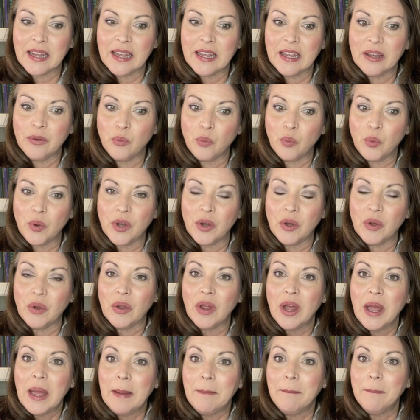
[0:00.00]
it will
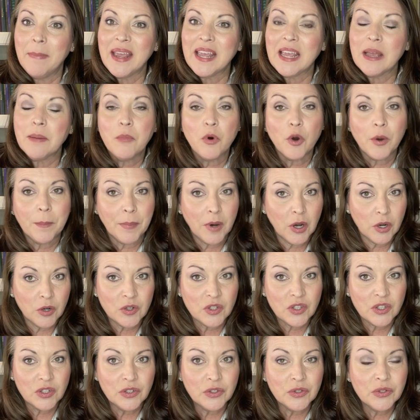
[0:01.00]
make it more
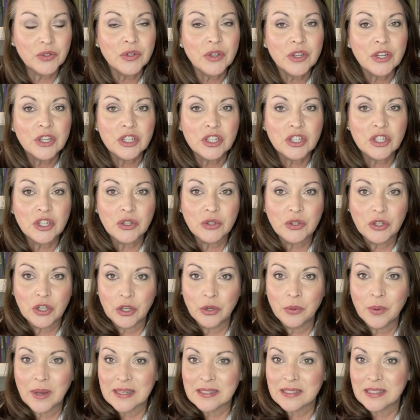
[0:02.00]
personal to
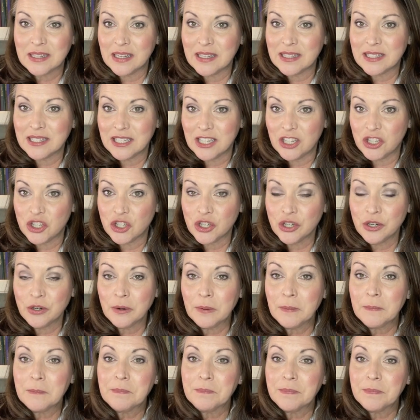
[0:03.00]
you as the stitcher.